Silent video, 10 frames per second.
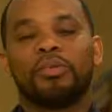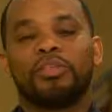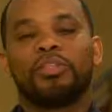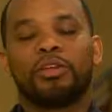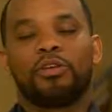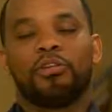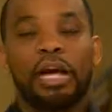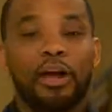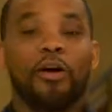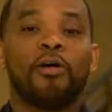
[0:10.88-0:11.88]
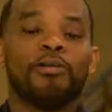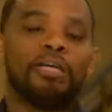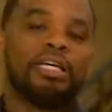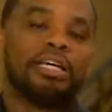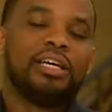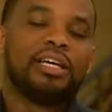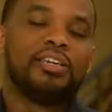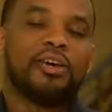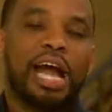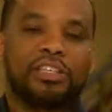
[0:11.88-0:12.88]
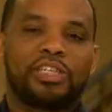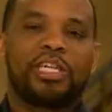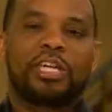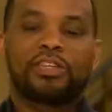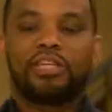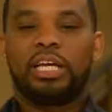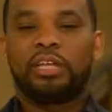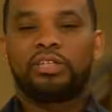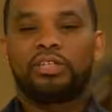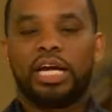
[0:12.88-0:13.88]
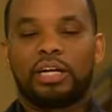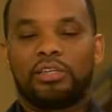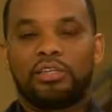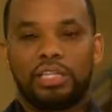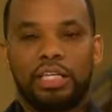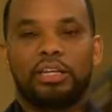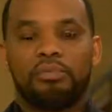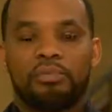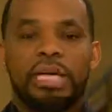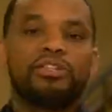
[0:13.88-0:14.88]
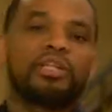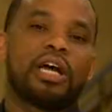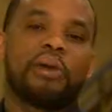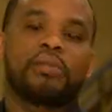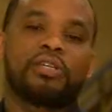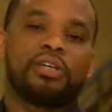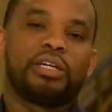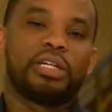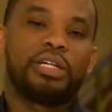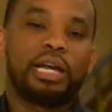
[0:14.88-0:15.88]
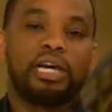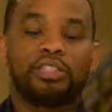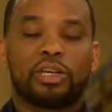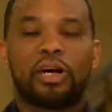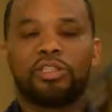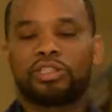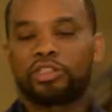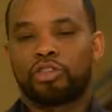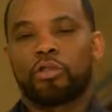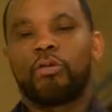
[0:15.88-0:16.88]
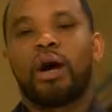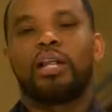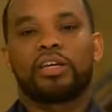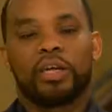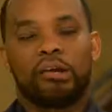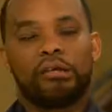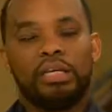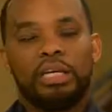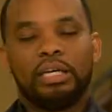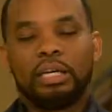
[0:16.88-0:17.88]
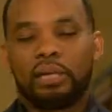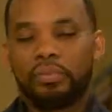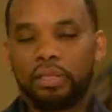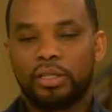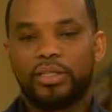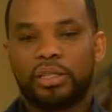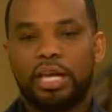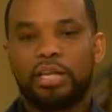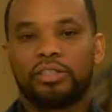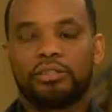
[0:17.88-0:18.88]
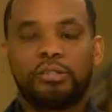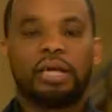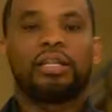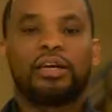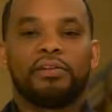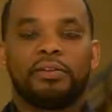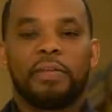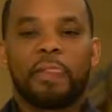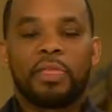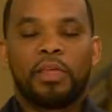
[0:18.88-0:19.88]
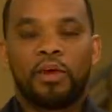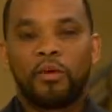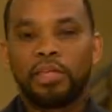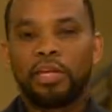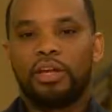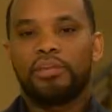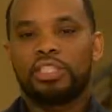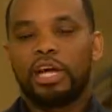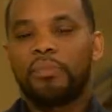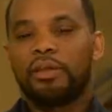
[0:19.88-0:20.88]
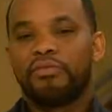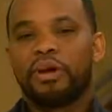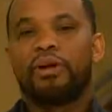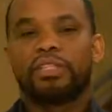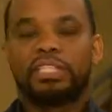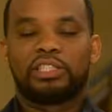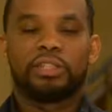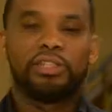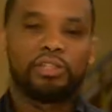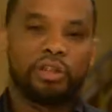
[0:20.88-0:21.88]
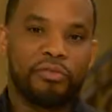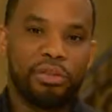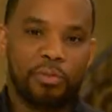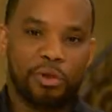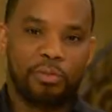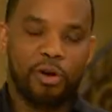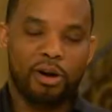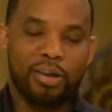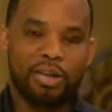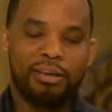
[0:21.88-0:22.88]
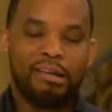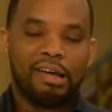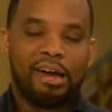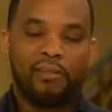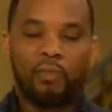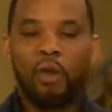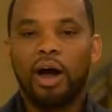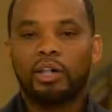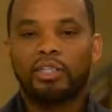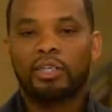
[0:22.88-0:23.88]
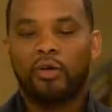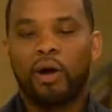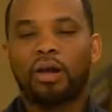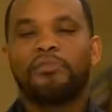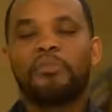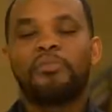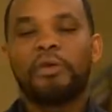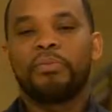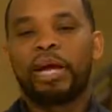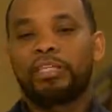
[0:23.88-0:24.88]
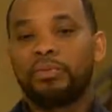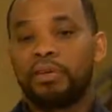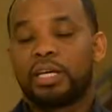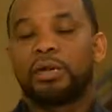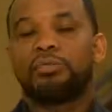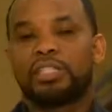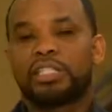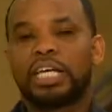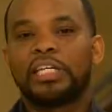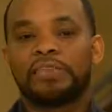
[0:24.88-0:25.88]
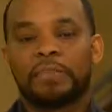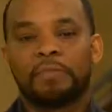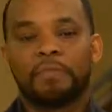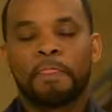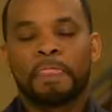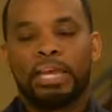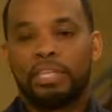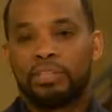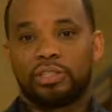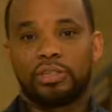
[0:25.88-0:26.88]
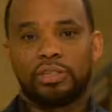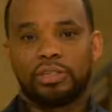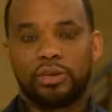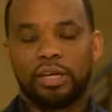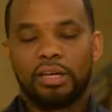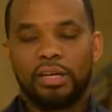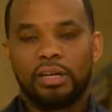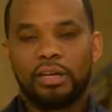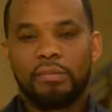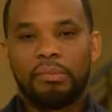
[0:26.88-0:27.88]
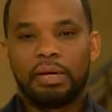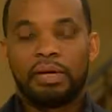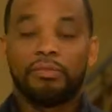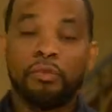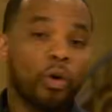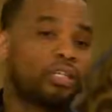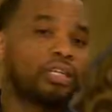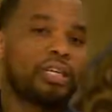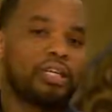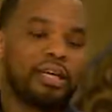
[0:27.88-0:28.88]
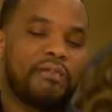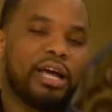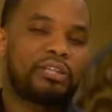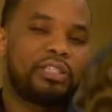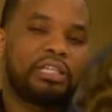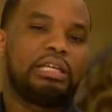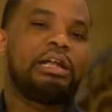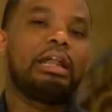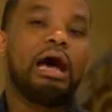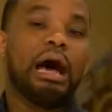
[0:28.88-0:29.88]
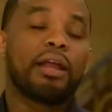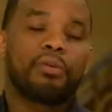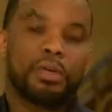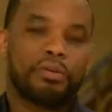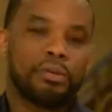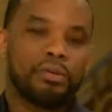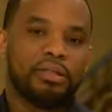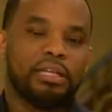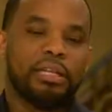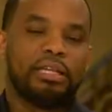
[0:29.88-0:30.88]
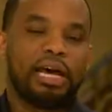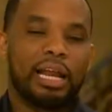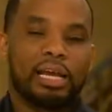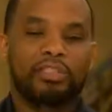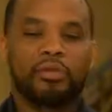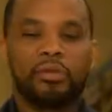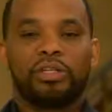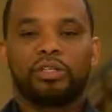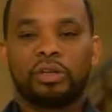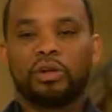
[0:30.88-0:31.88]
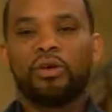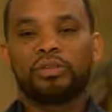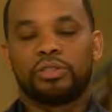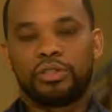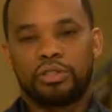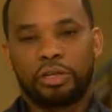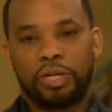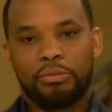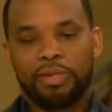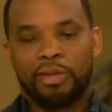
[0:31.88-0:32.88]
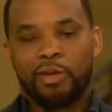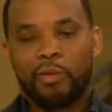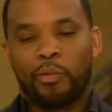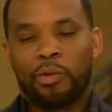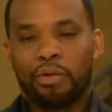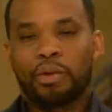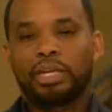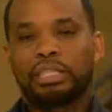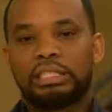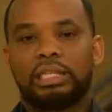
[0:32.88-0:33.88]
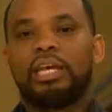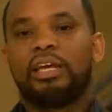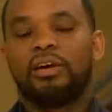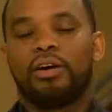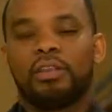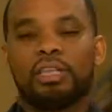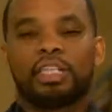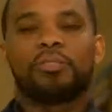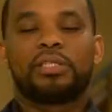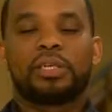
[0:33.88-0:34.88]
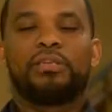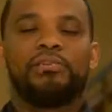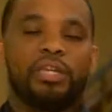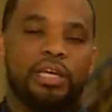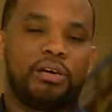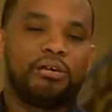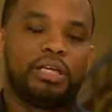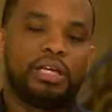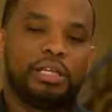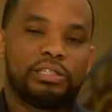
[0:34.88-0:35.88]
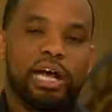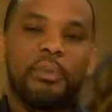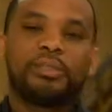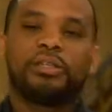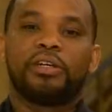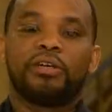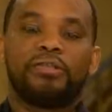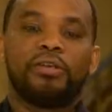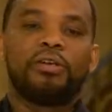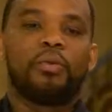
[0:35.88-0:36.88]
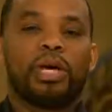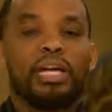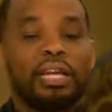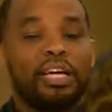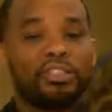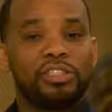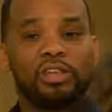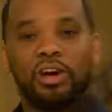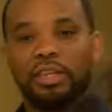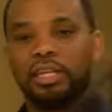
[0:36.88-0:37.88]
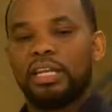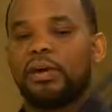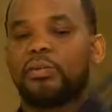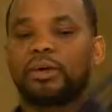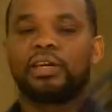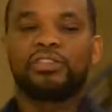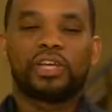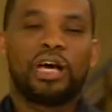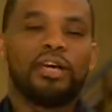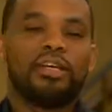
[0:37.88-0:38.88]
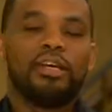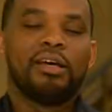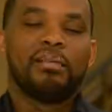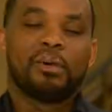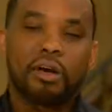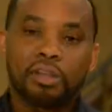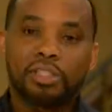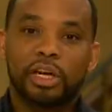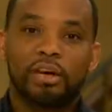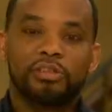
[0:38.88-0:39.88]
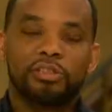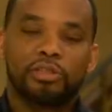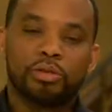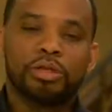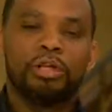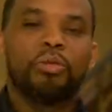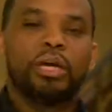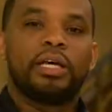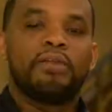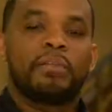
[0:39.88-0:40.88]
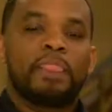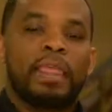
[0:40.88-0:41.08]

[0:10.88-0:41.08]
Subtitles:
you to my home. You're actually going to get a chance to actually see an amazing opportunity that I saw just a short while ago that completely changed my life. You know, over the years that I've been involved in this industry of network marketing, I've watched quite a few people actually become successful in this industry. But unfortunately, I've actually seen a lot of people not actually reach their goals and their dreams. What you're going to see on this particular video is an opportunity for you to win, not just on the networking side, but also truly win